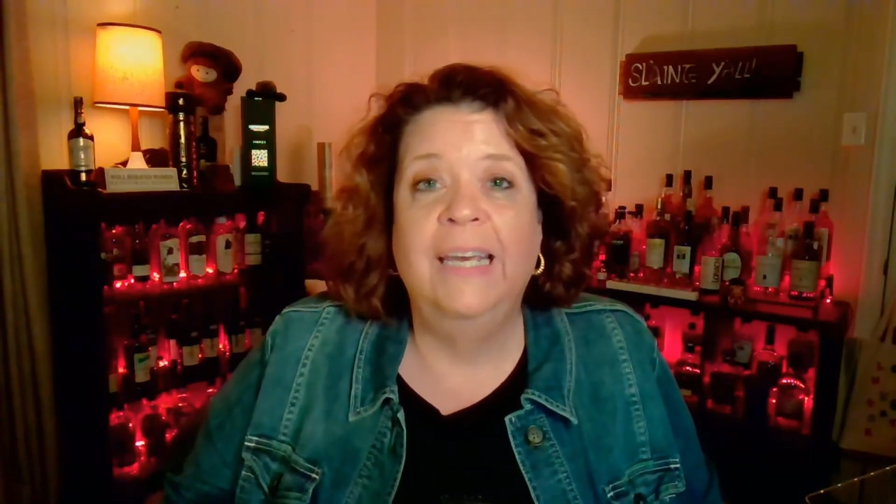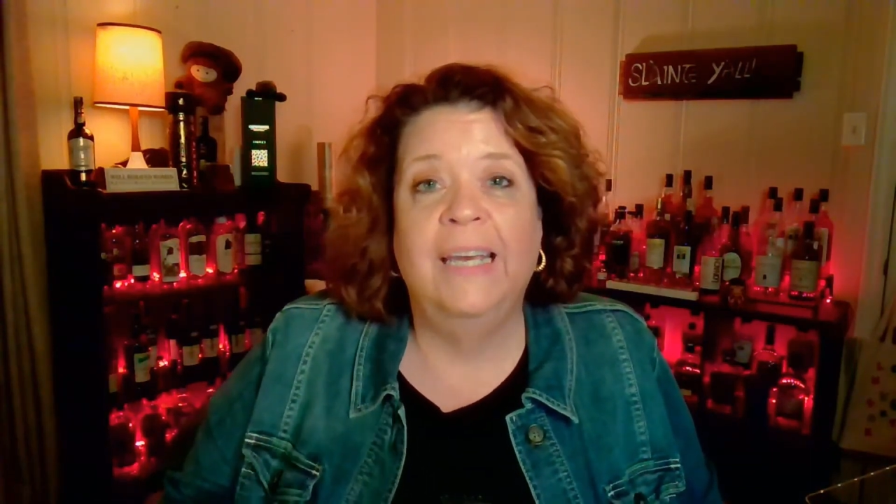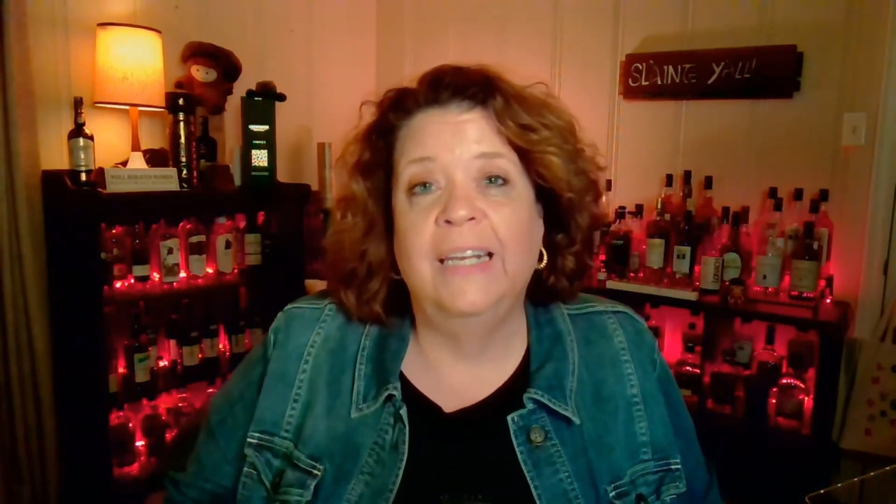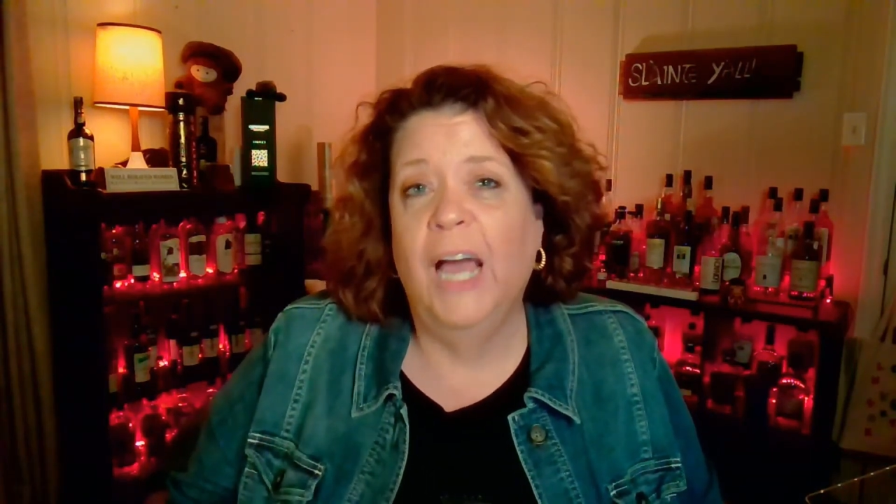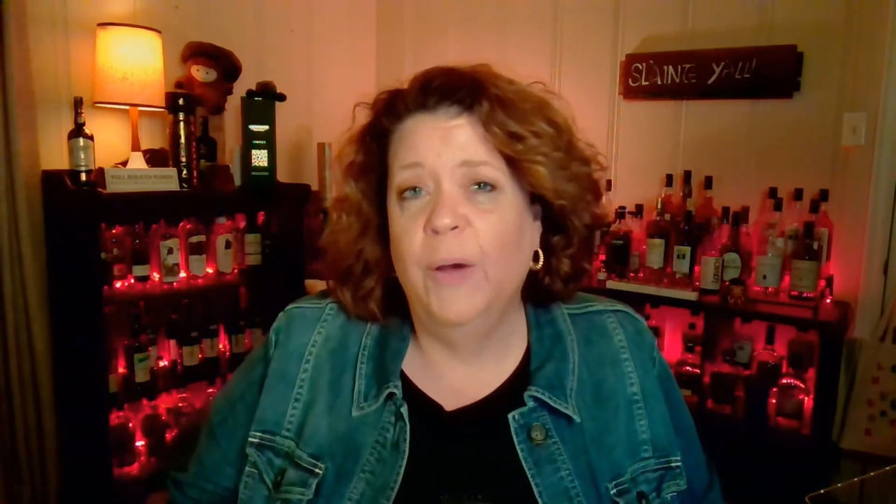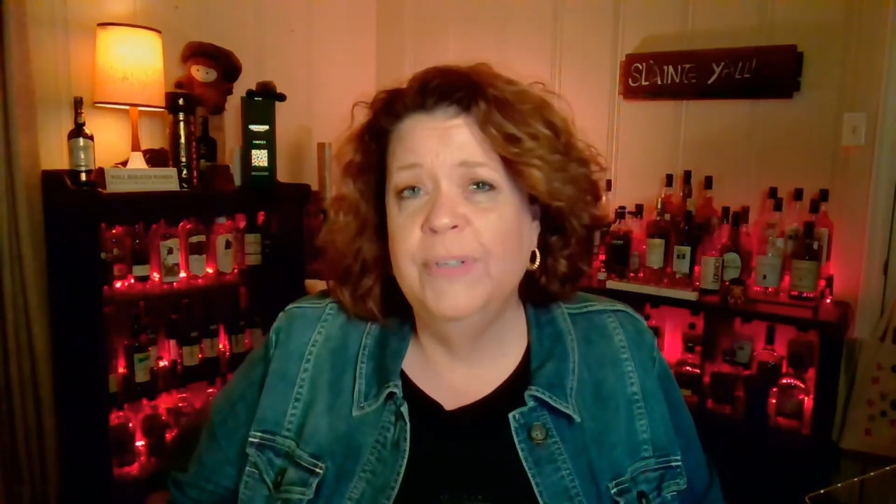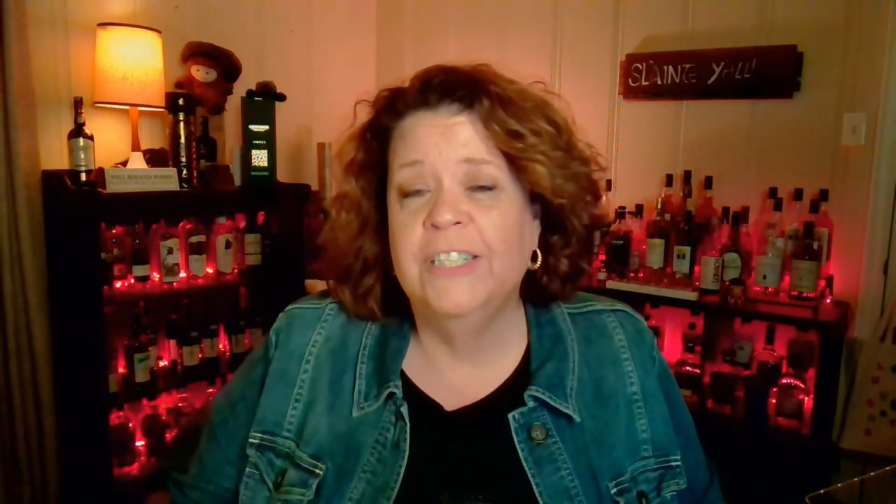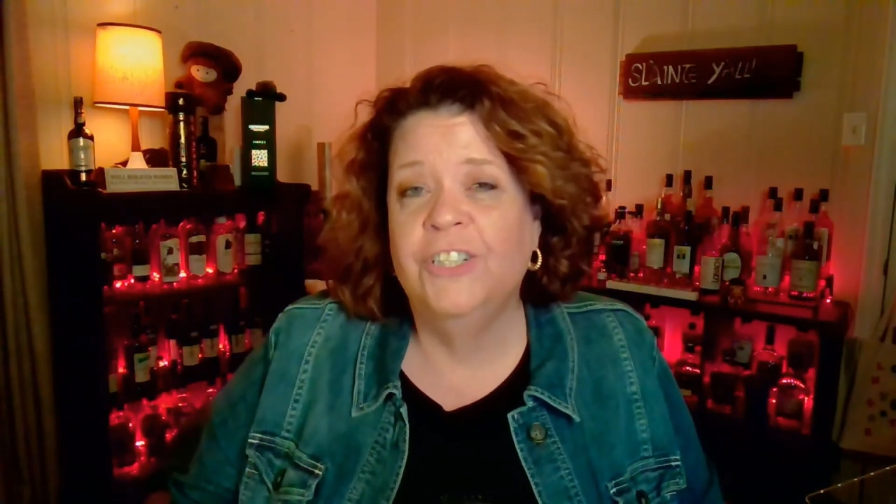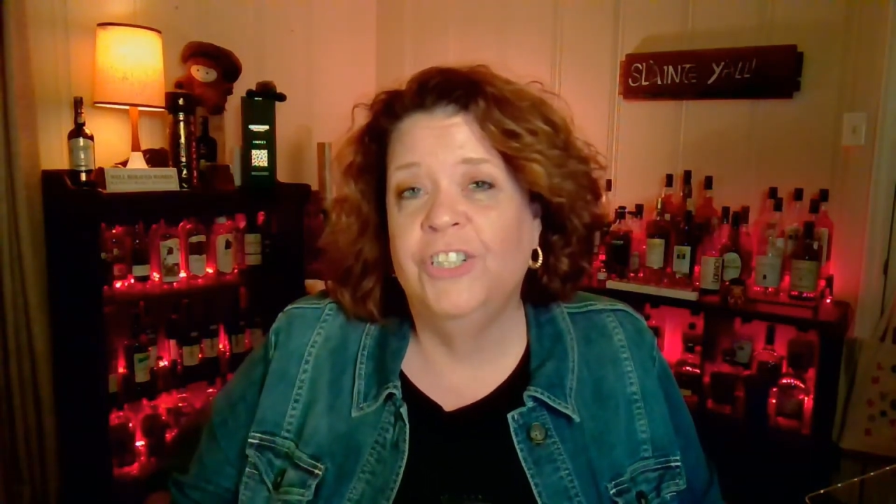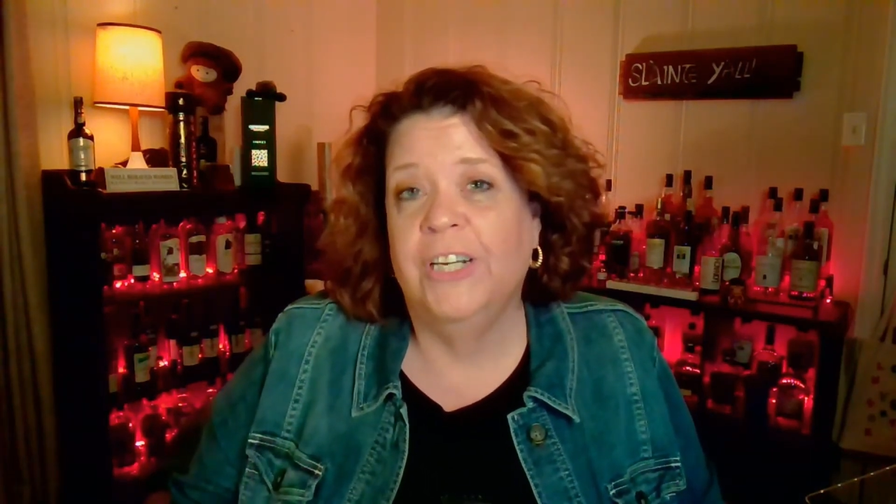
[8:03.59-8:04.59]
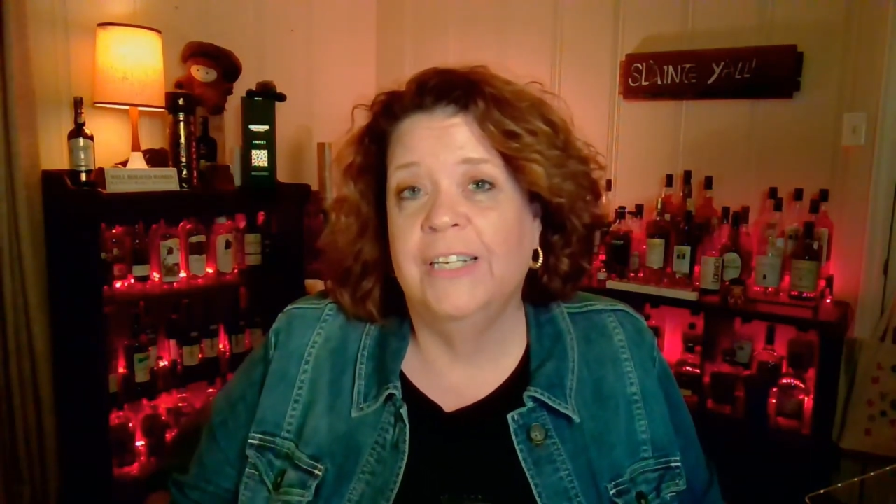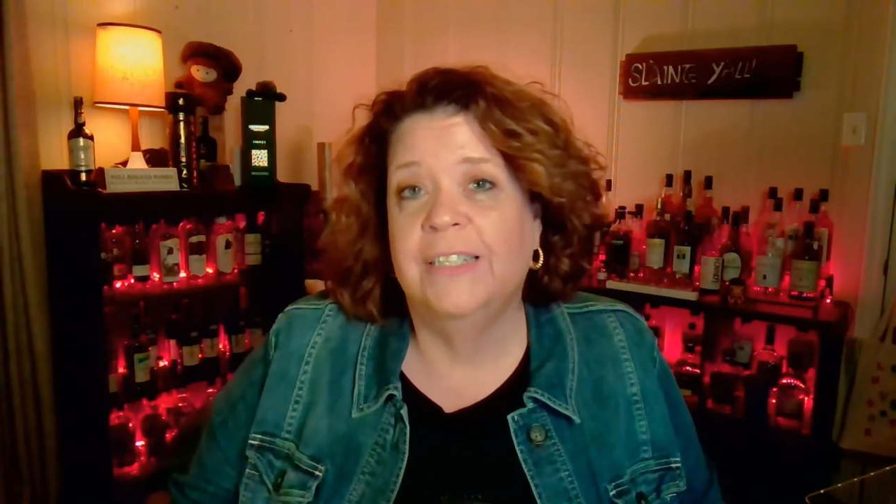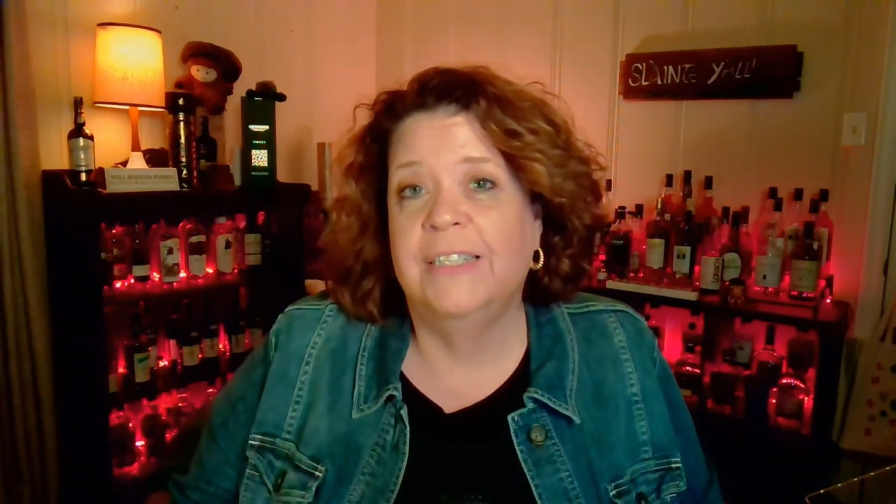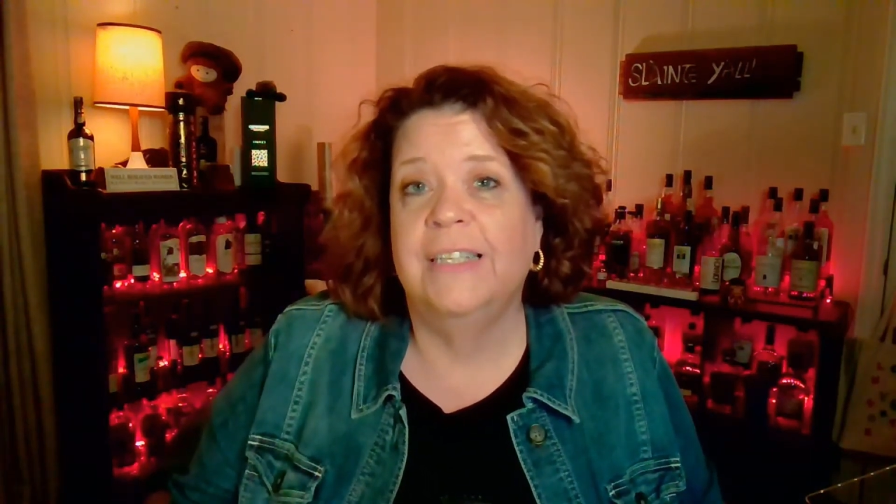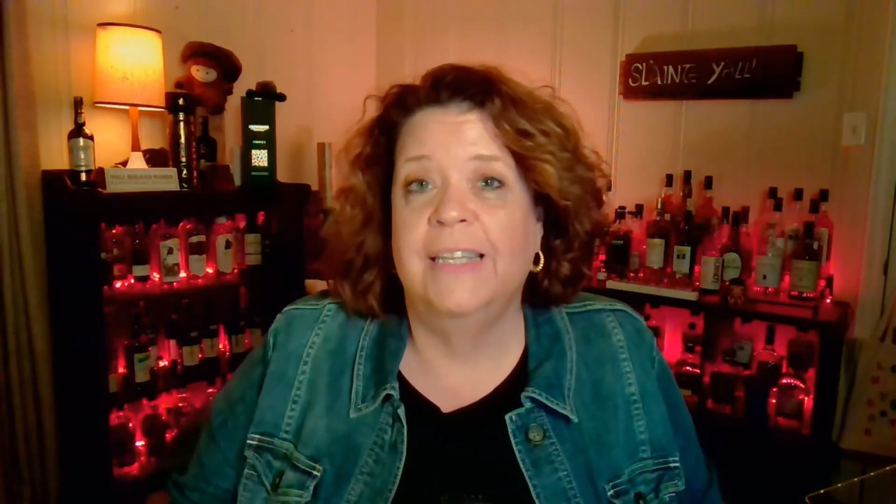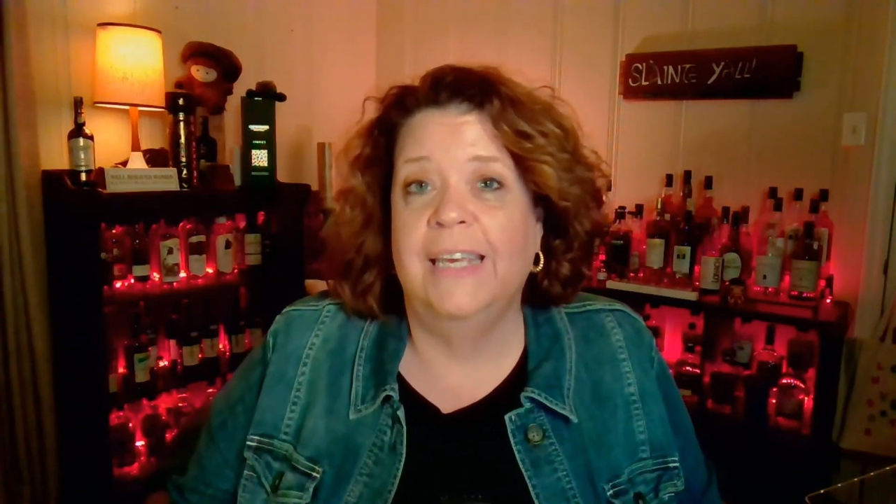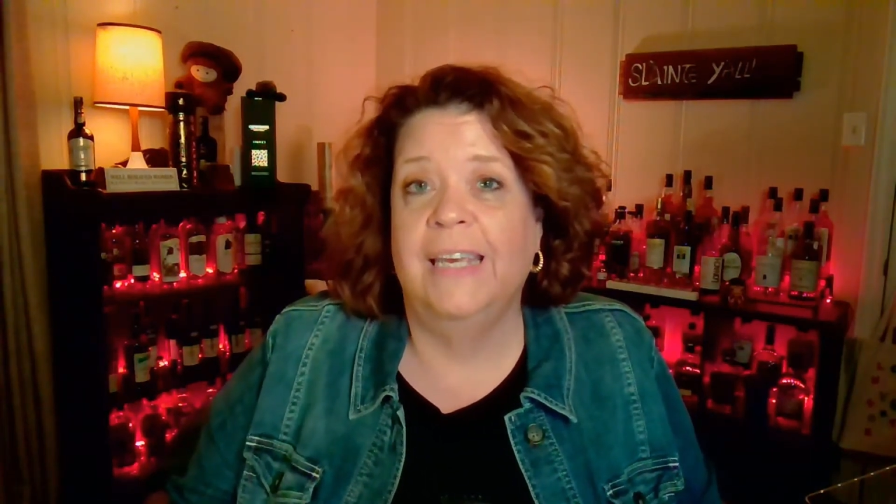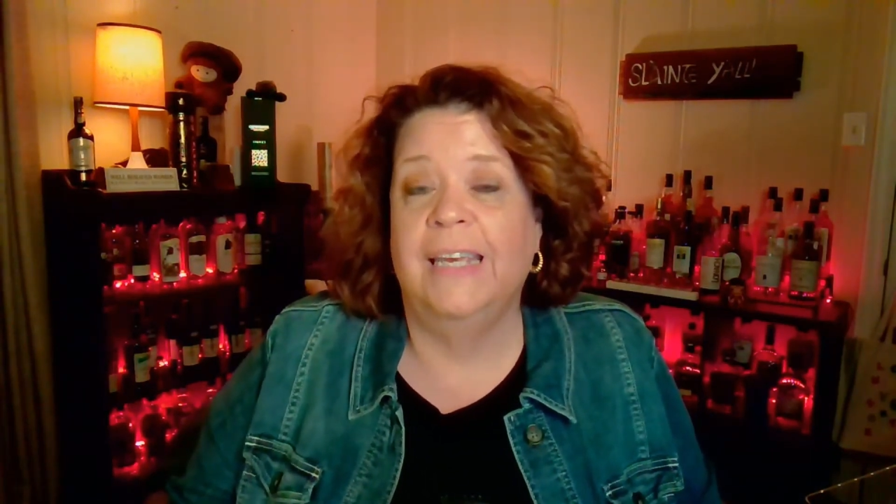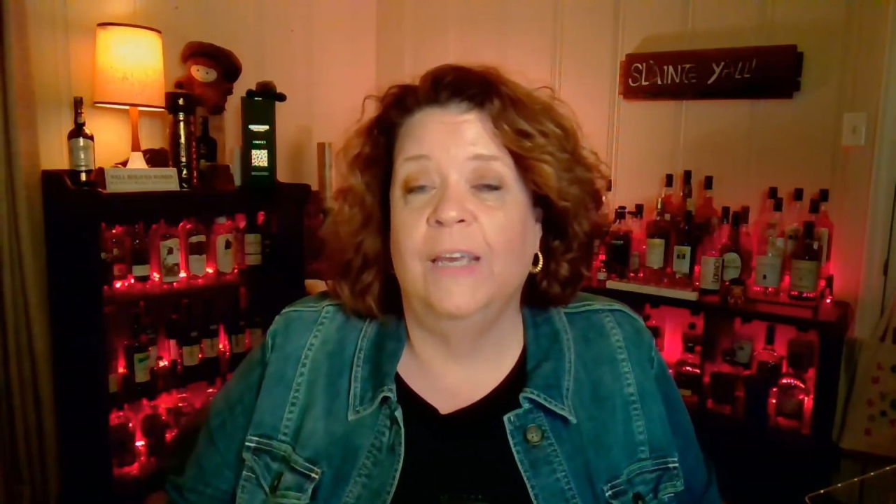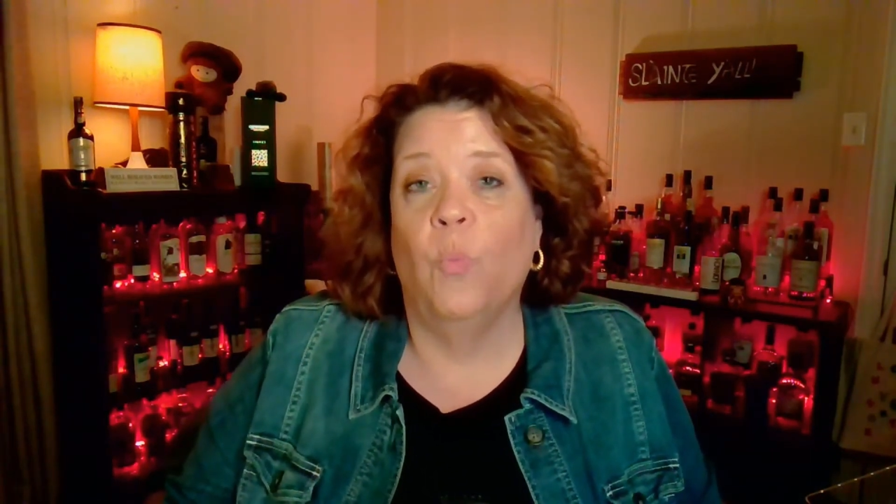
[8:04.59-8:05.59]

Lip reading: And I would suggest the